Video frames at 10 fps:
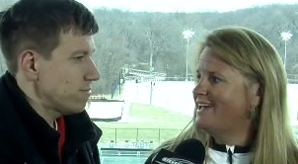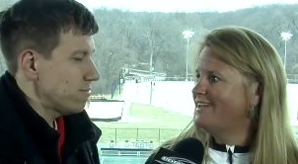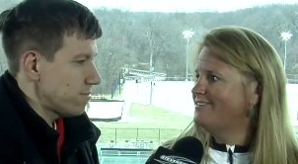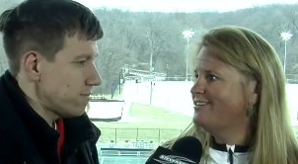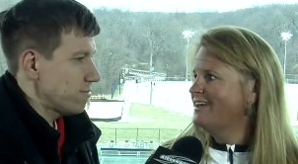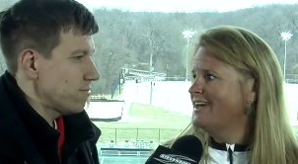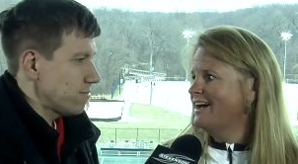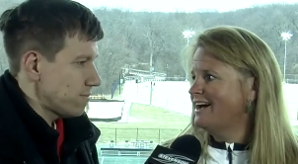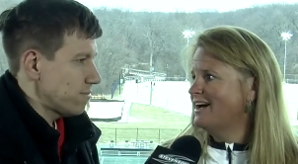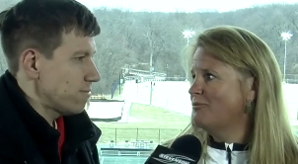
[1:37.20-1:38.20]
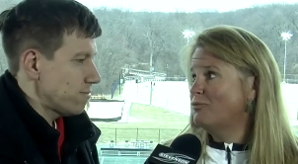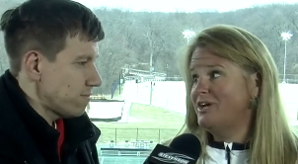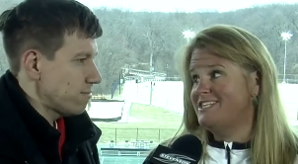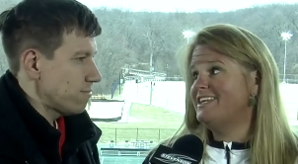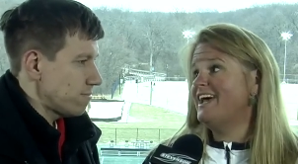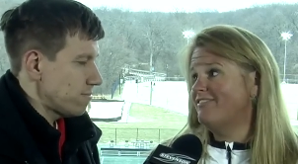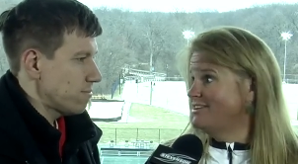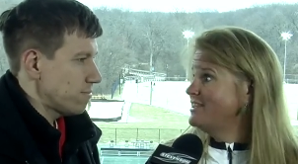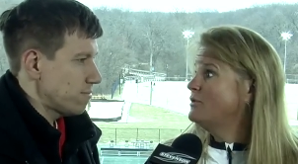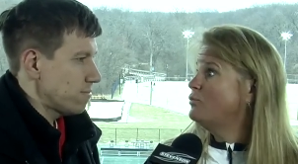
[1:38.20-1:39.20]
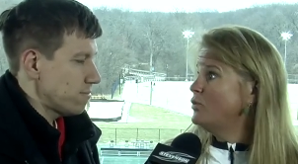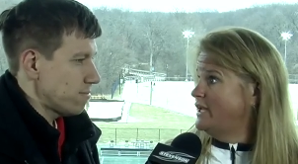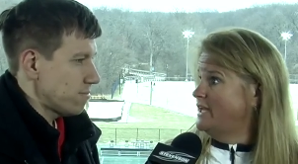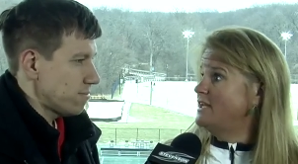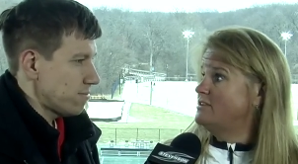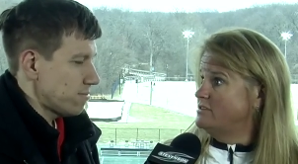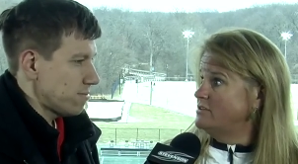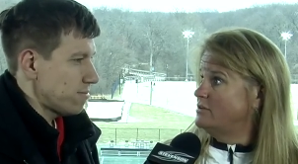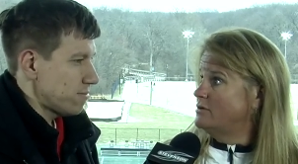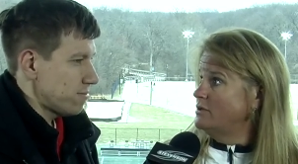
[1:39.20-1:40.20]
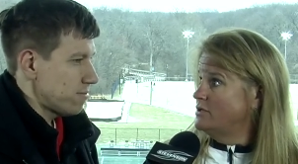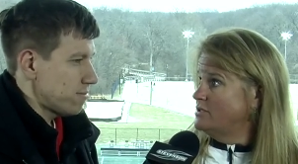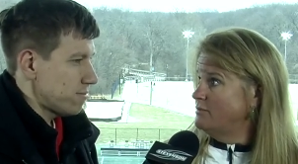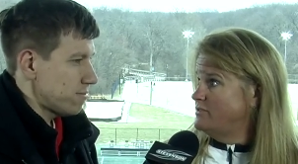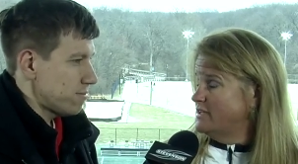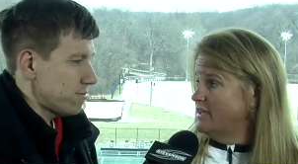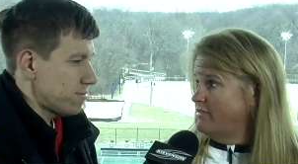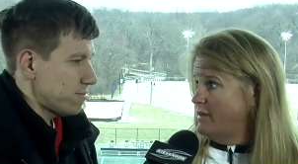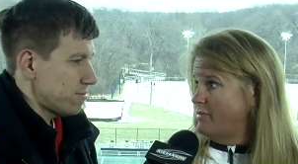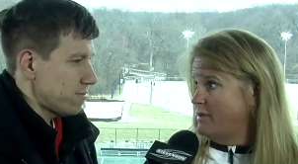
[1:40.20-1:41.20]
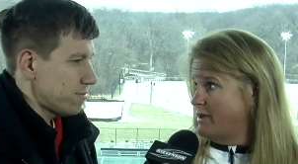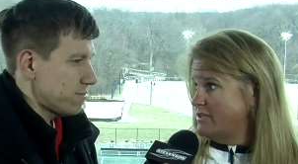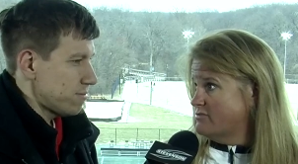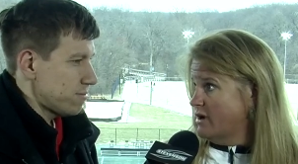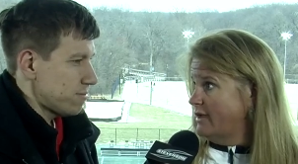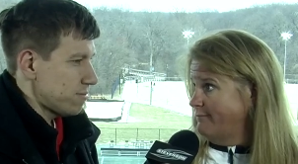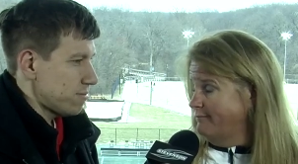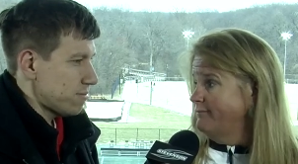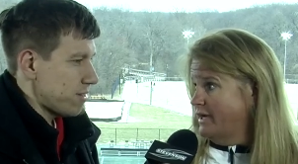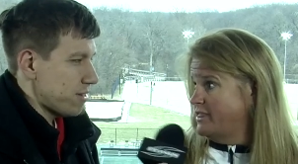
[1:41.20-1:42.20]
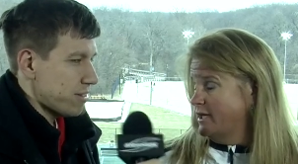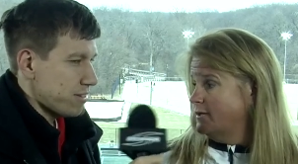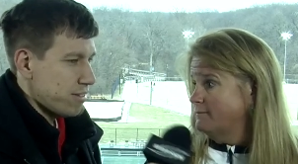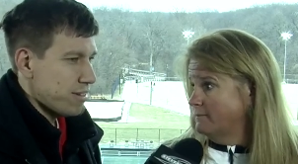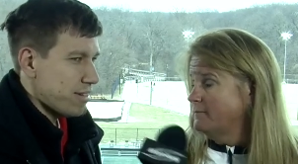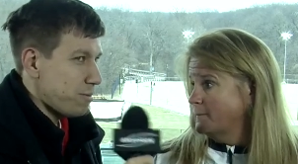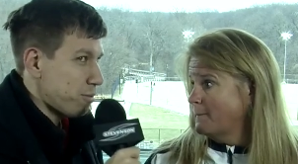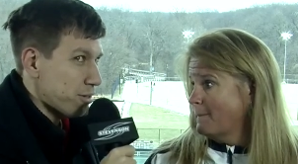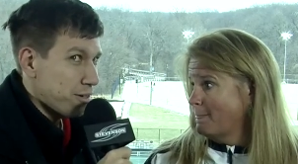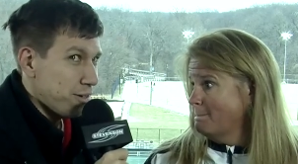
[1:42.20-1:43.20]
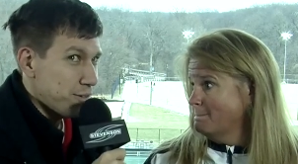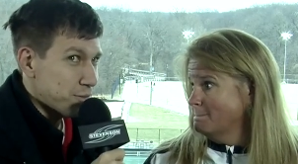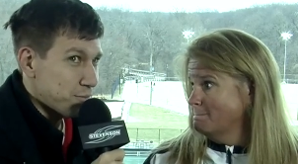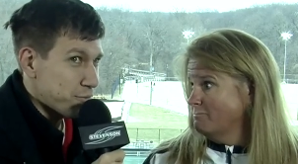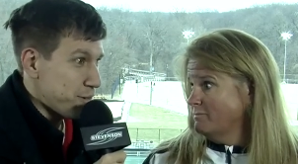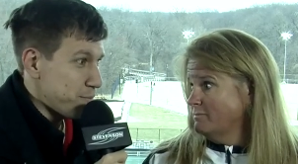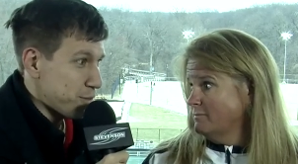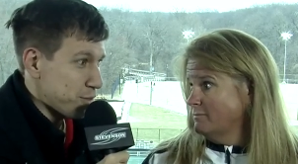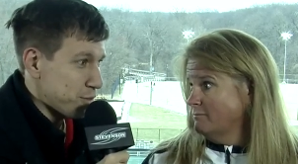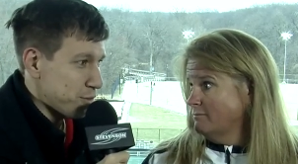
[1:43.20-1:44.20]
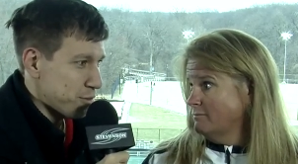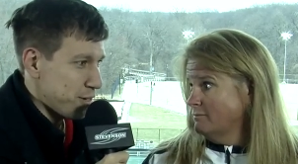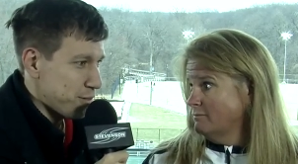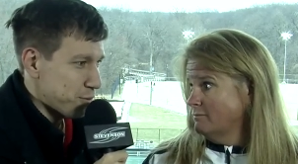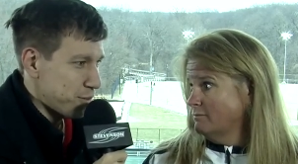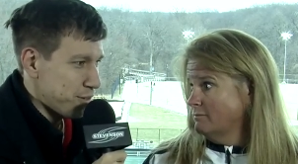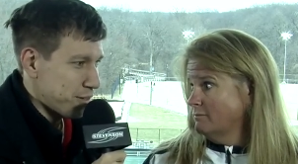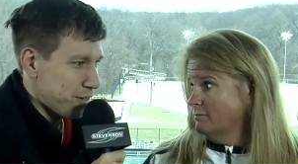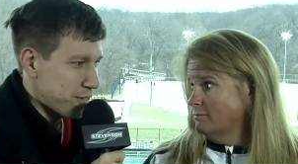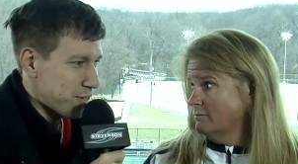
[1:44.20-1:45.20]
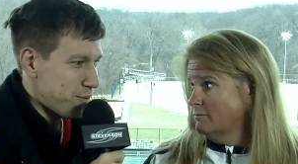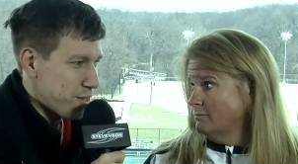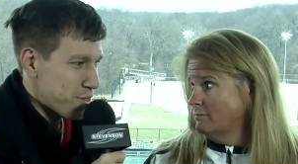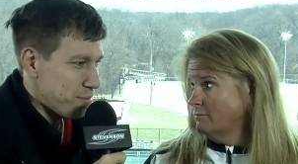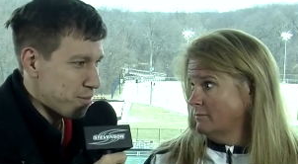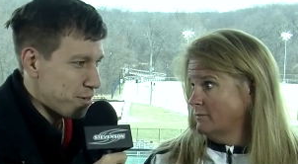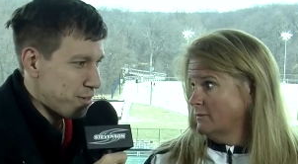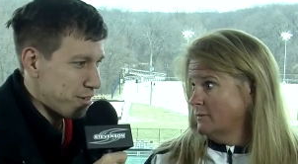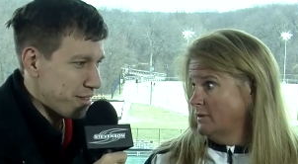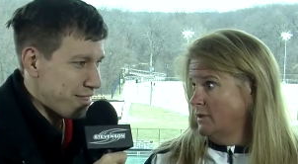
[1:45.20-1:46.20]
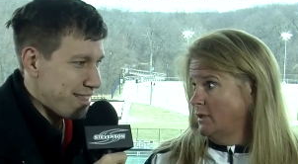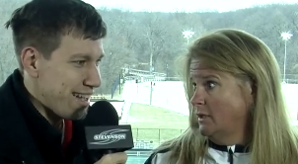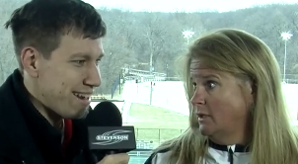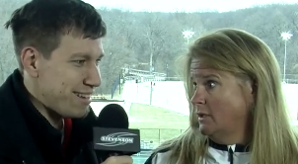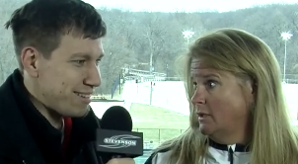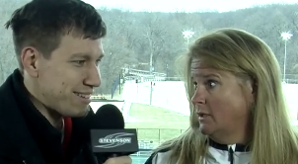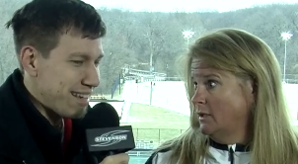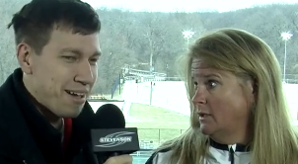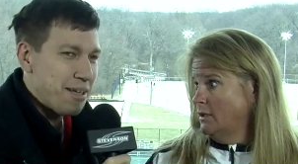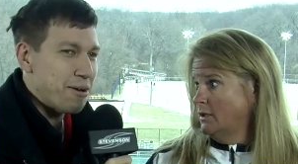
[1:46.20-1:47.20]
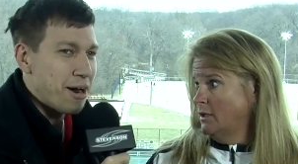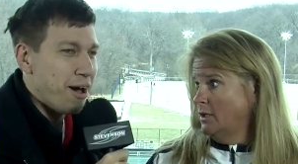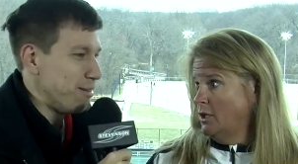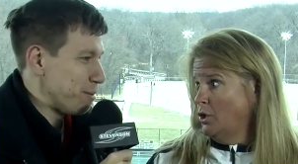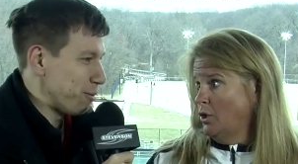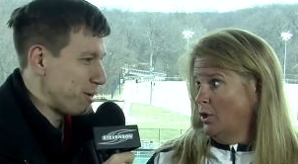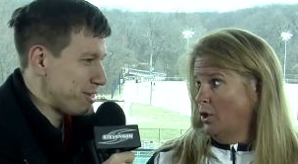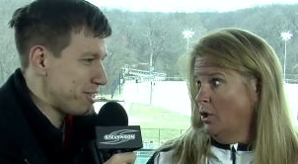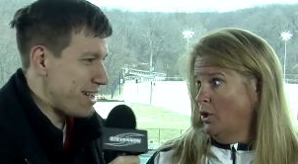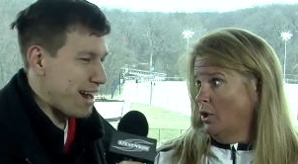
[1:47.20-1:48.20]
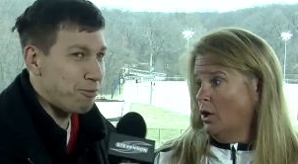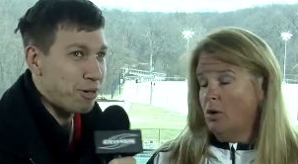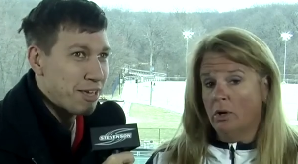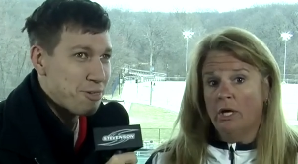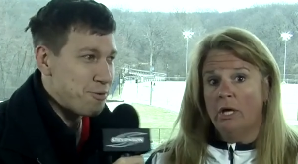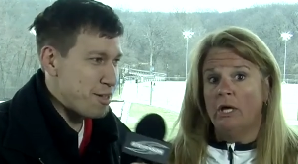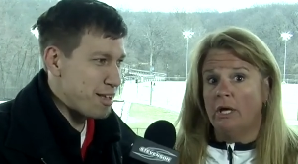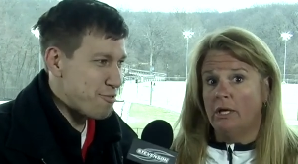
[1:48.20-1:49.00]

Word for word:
Speaker 1: end. Um, we did everything we needed to do to to give them the best run. I think. And a couple
Speaker 2: of calls and free position tries where it looked like somebody jumped early and they didn't. Yeah, you know what? I'll be the one to say it. I won't oh. get you into